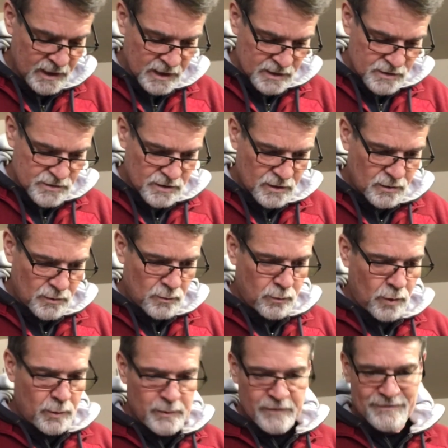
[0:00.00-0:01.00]
So
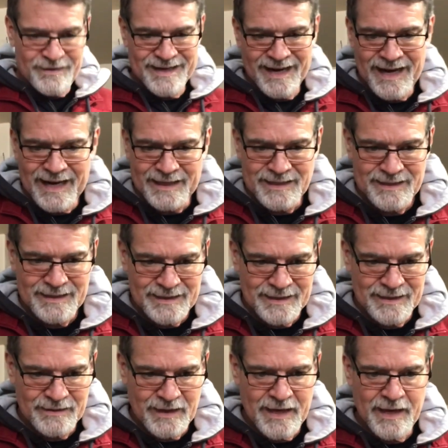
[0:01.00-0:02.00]
what we've got,
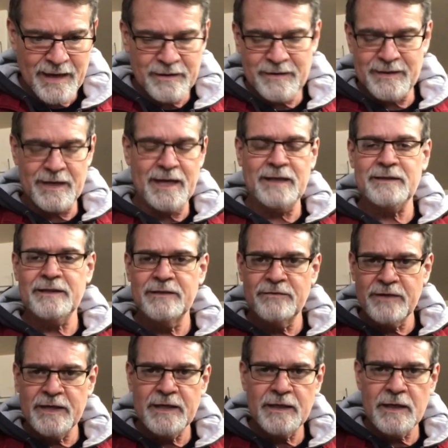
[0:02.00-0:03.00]
the county that I live
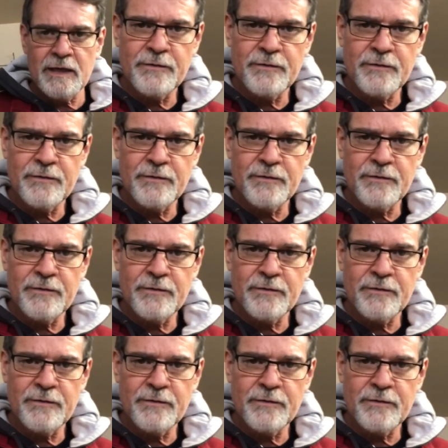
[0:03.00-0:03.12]
in,